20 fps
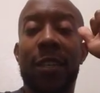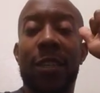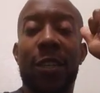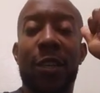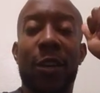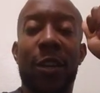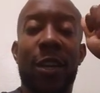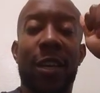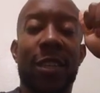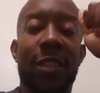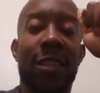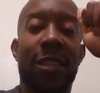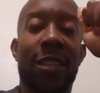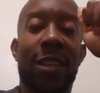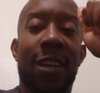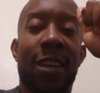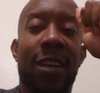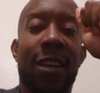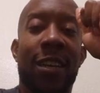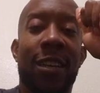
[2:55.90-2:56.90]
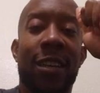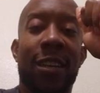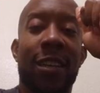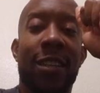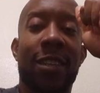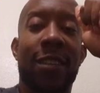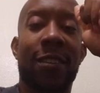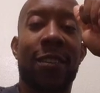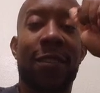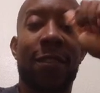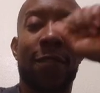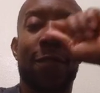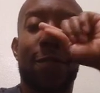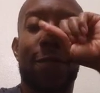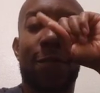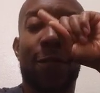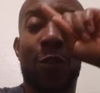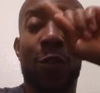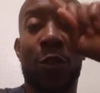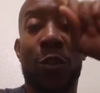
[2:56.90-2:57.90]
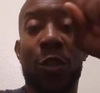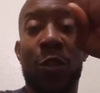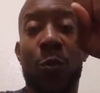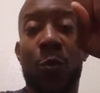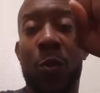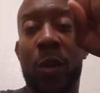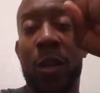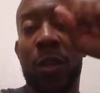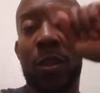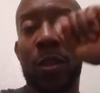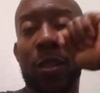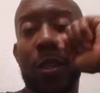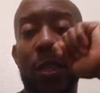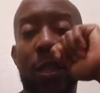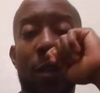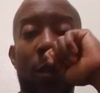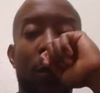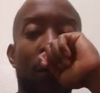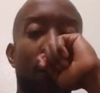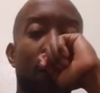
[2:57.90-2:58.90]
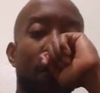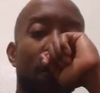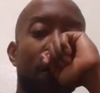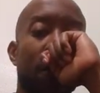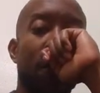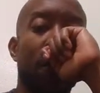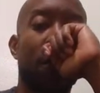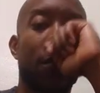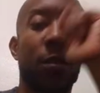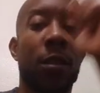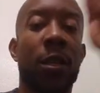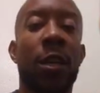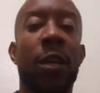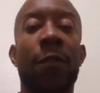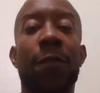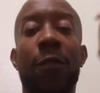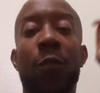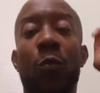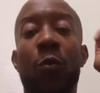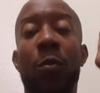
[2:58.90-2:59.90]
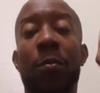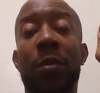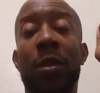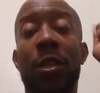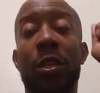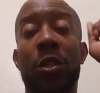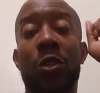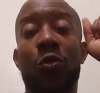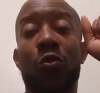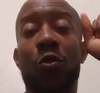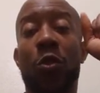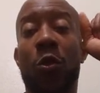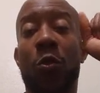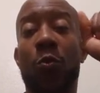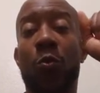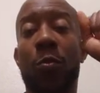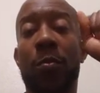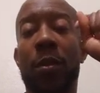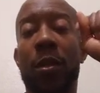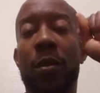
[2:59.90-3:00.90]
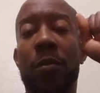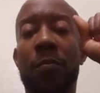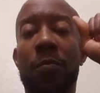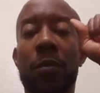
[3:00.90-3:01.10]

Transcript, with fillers: so yes, uh, first way you could tell if a woman is a strong woman